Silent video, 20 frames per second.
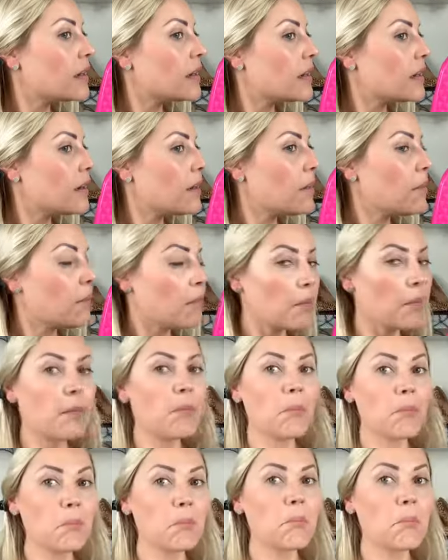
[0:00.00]
Oh,
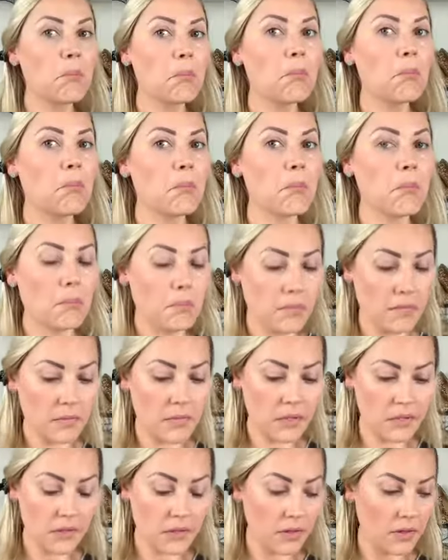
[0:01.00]
it
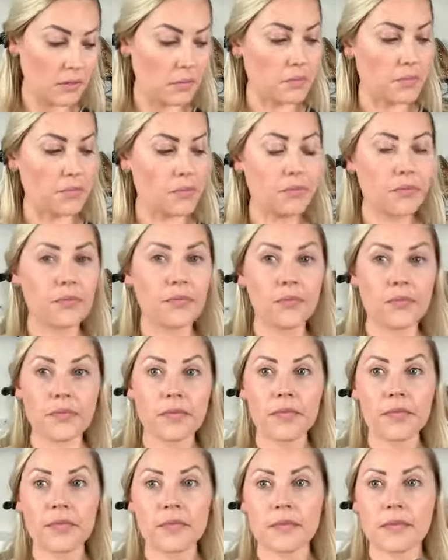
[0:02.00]
looks good.
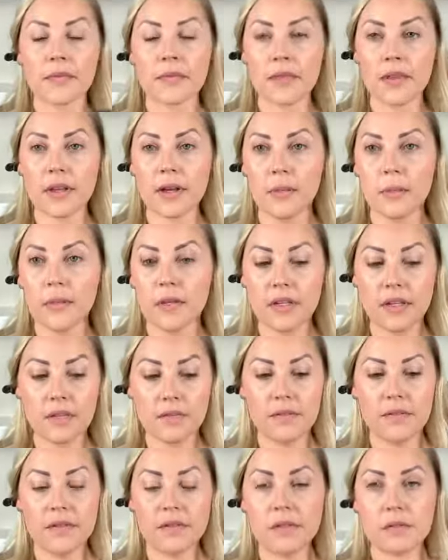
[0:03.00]
I'm gonna
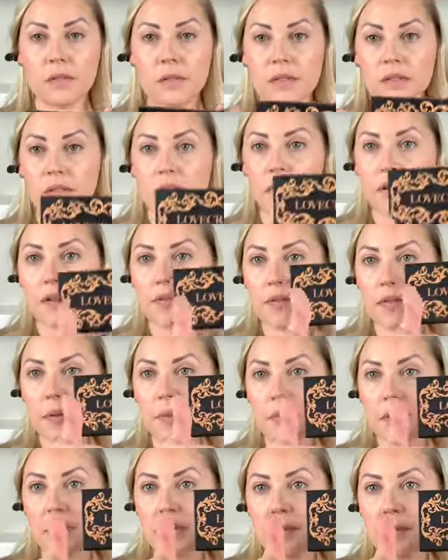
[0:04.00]
give this one a
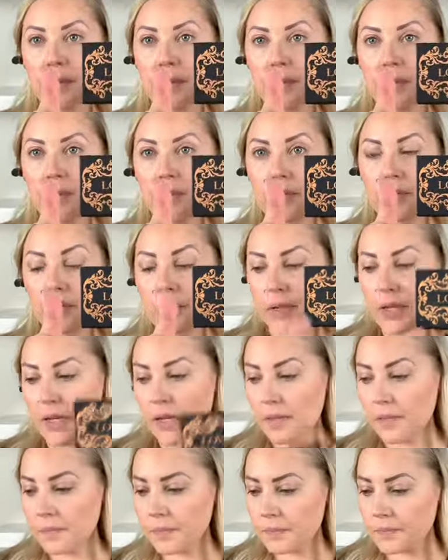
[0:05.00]
thumbs up,
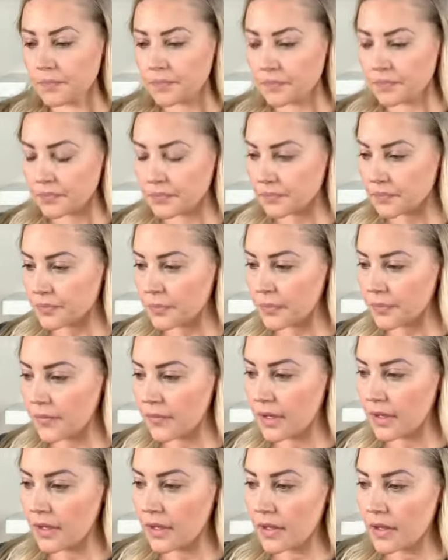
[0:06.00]
okay?
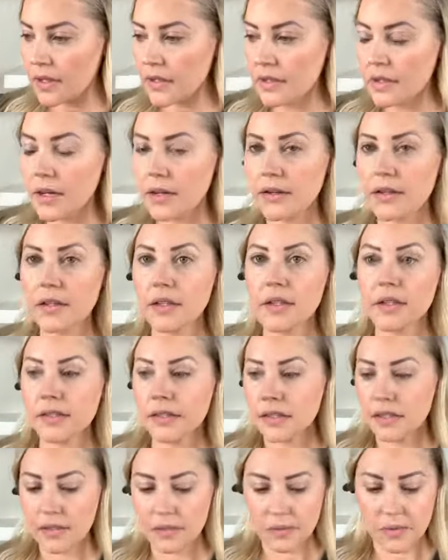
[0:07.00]
Now, the next
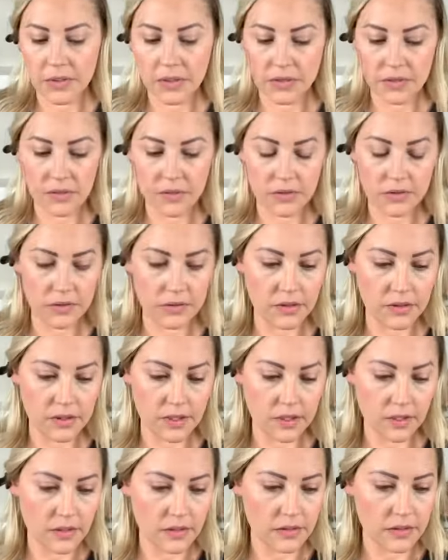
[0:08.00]
thing I'm going to use
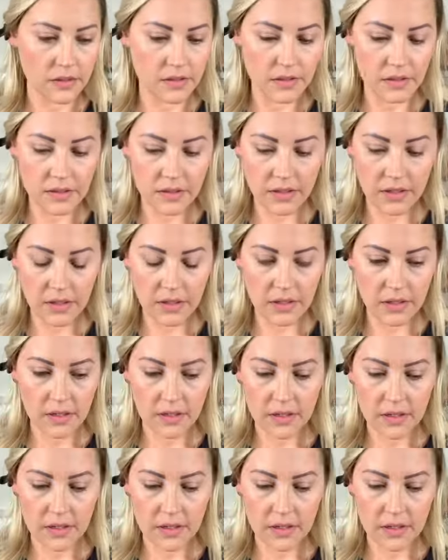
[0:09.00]
is the